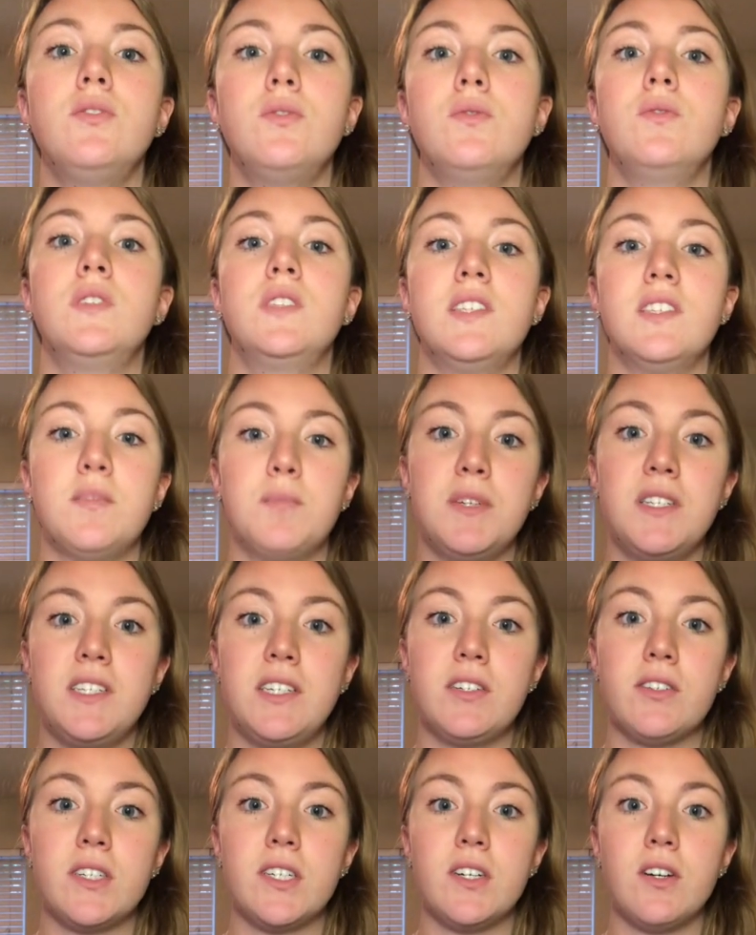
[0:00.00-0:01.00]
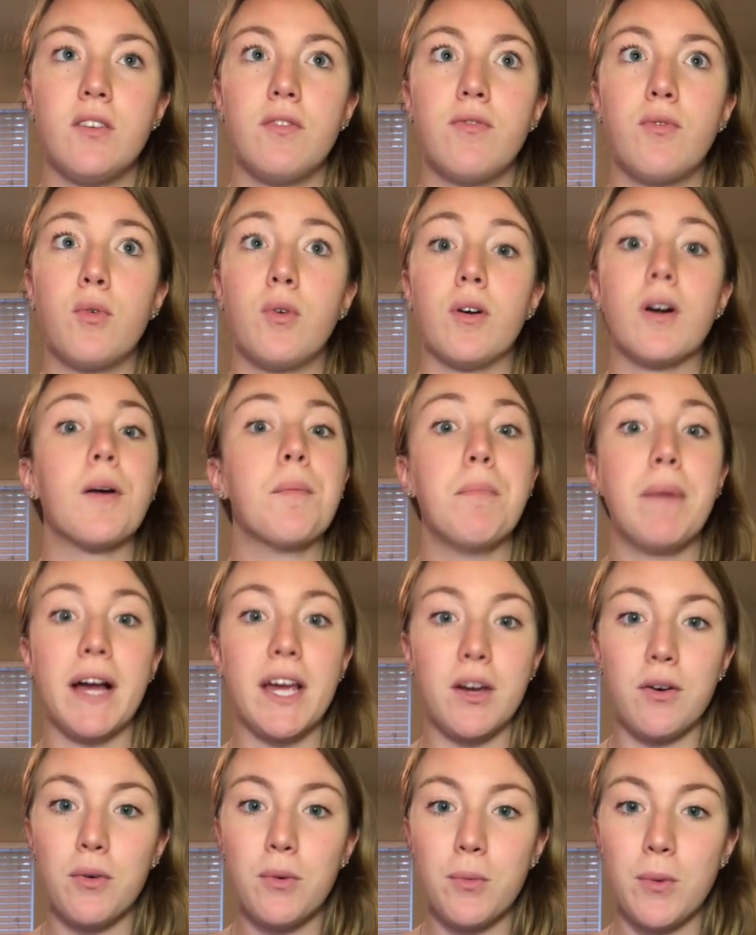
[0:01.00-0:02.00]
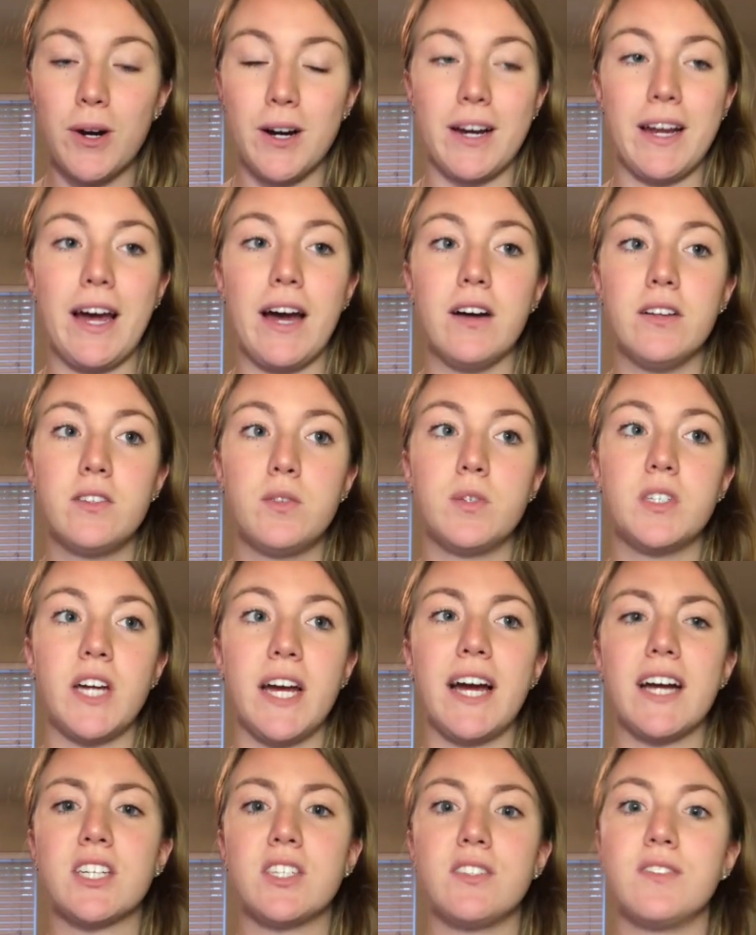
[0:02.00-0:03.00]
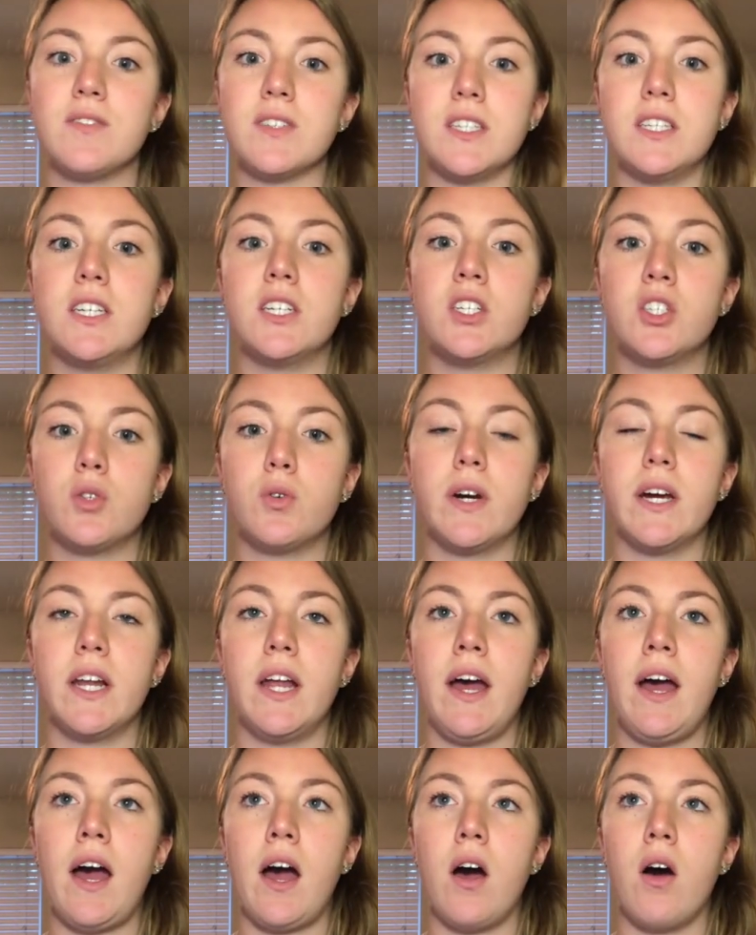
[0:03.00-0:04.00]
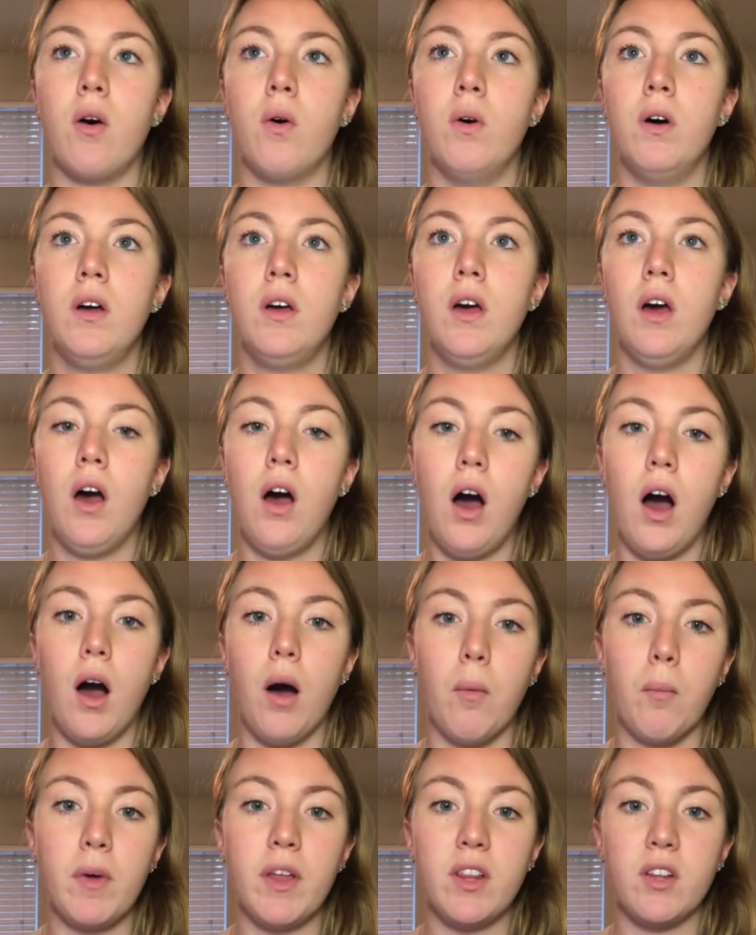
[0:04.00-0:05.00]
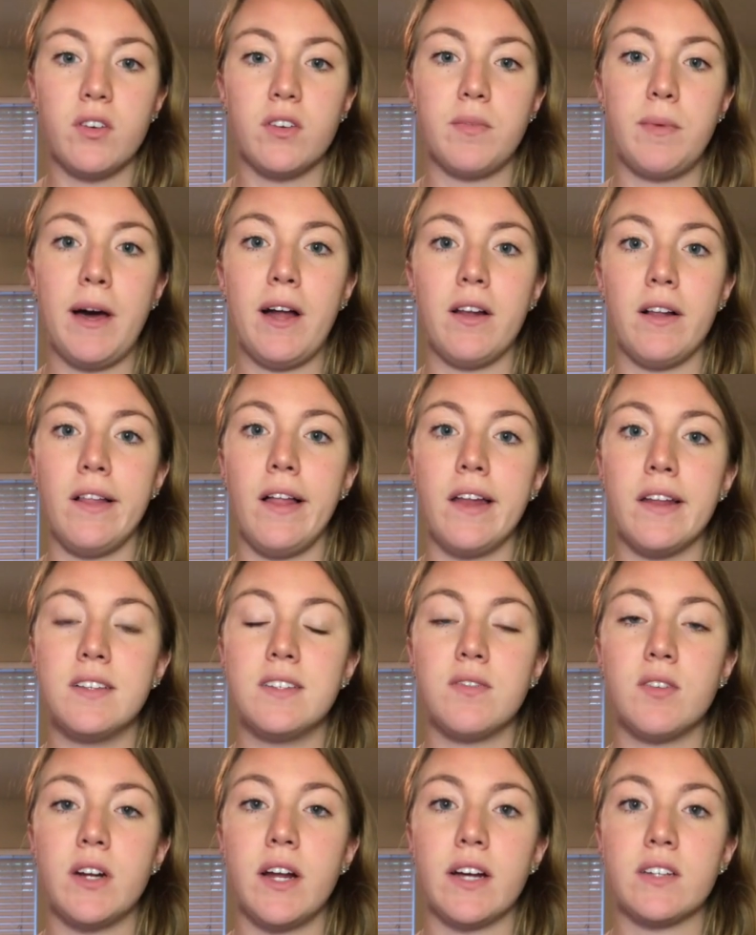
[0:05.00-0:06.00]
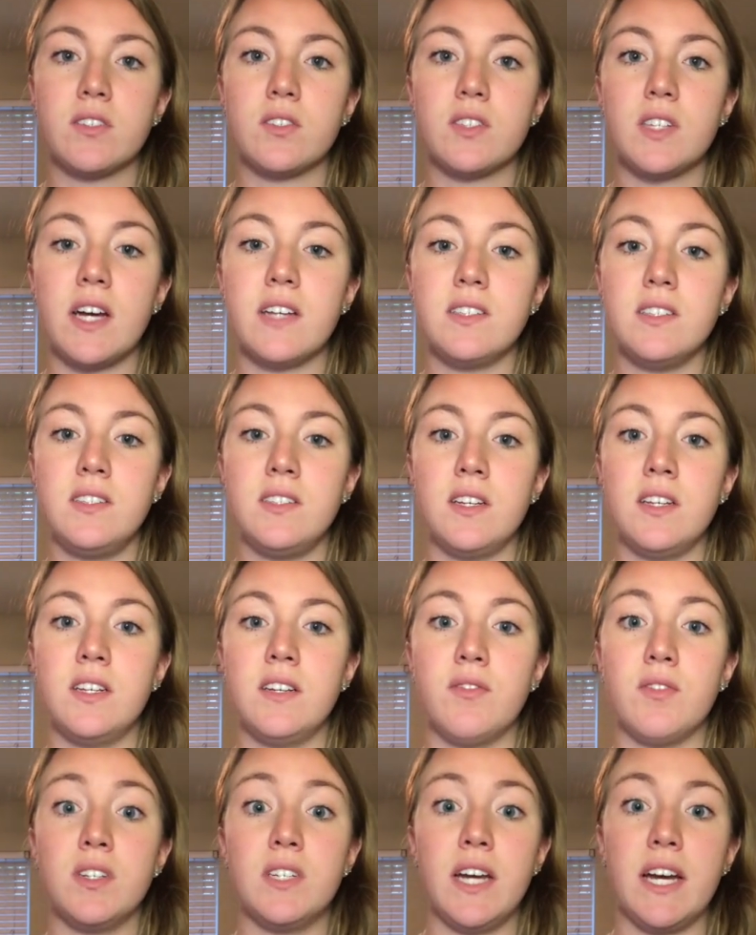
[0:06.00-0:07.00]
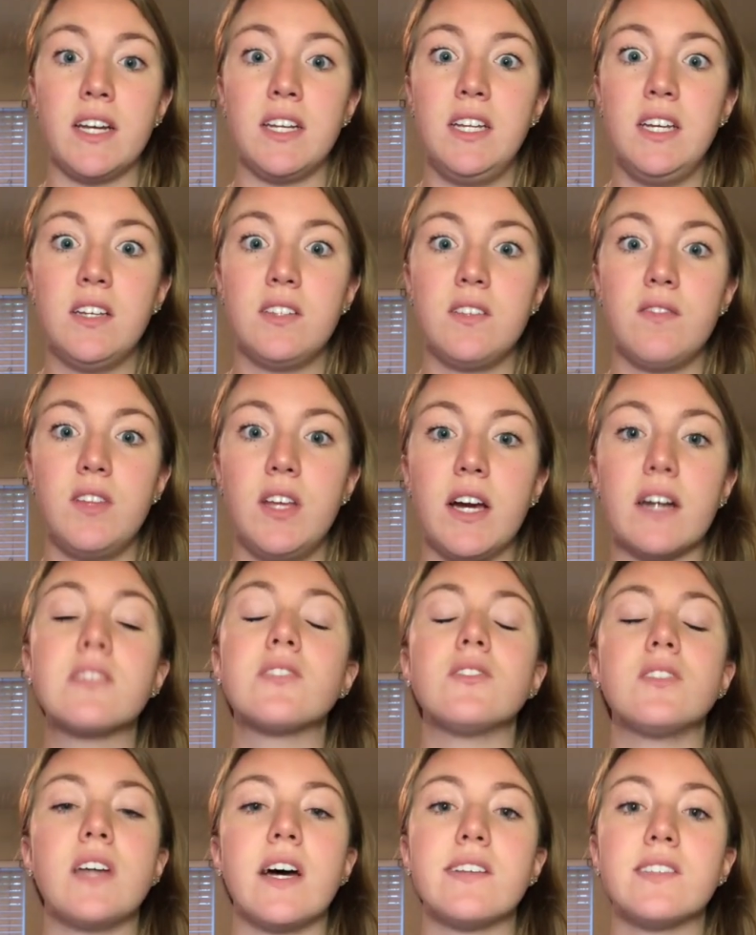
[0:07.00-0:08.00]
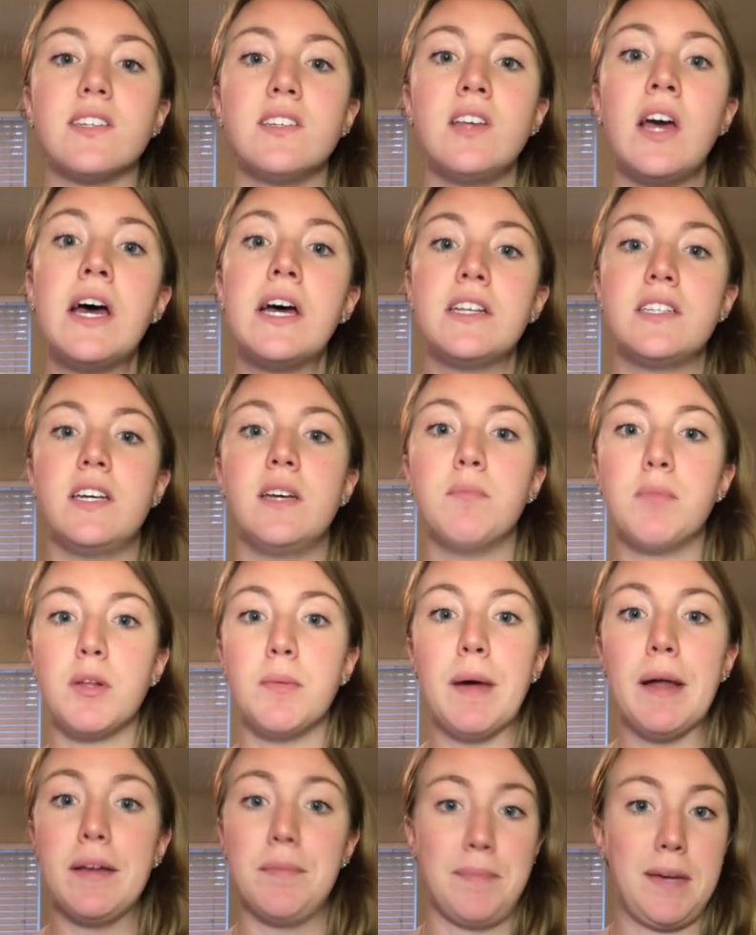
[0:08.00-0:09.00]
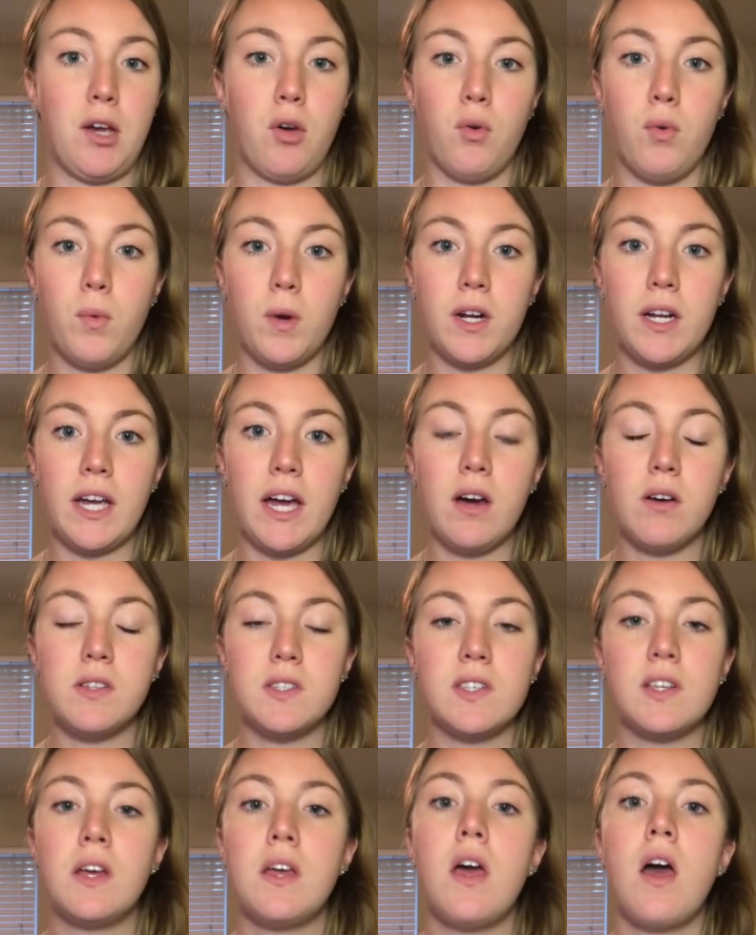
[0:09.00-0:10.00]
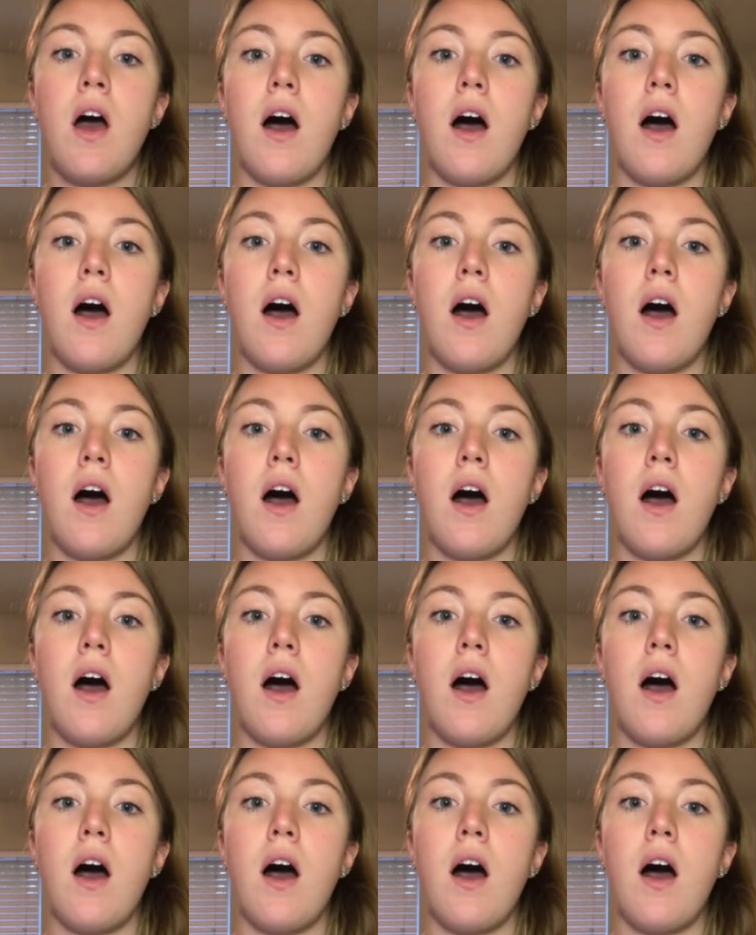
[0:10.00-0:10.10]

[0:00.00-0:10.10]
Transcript: use this material for my own workouts, which I actually really enjoyed how we learned about a lot of different exercises and different techniques of the exercises to implement in my own workouts.